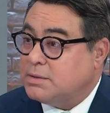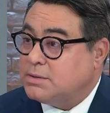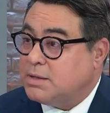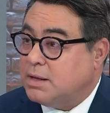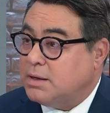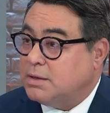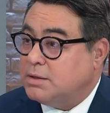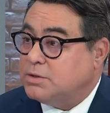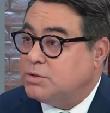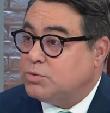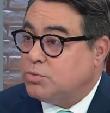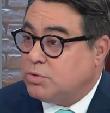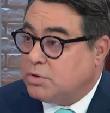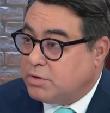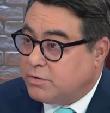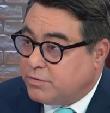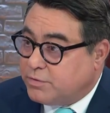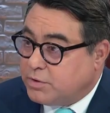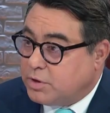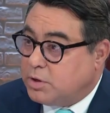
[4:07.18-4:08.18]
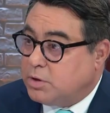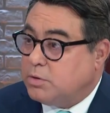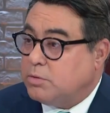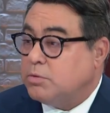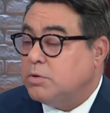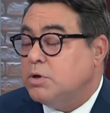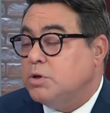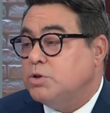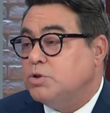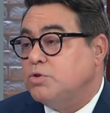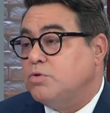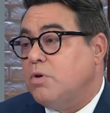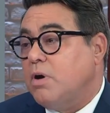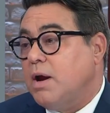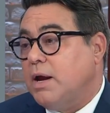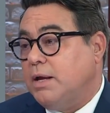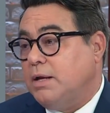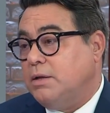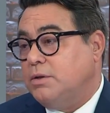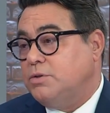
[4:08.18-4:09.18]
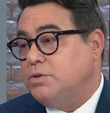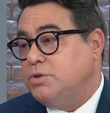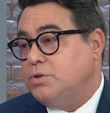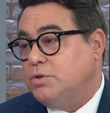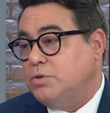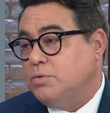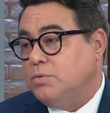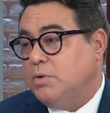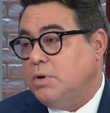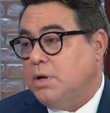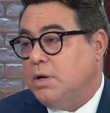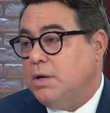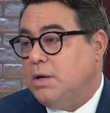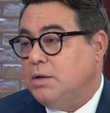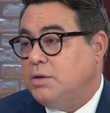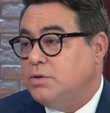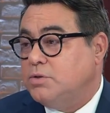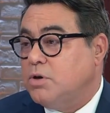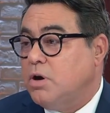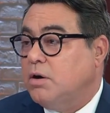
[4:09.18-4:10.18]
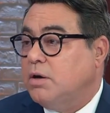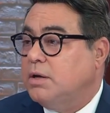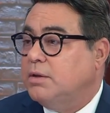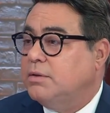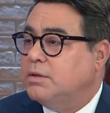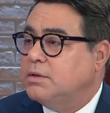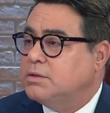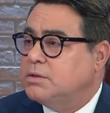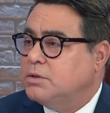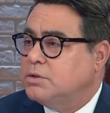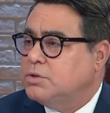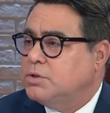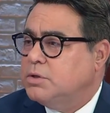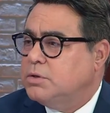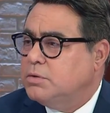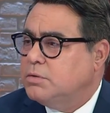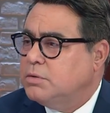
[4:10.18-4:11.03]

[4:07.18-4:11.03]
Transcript: that is sort of, trying to target this issue.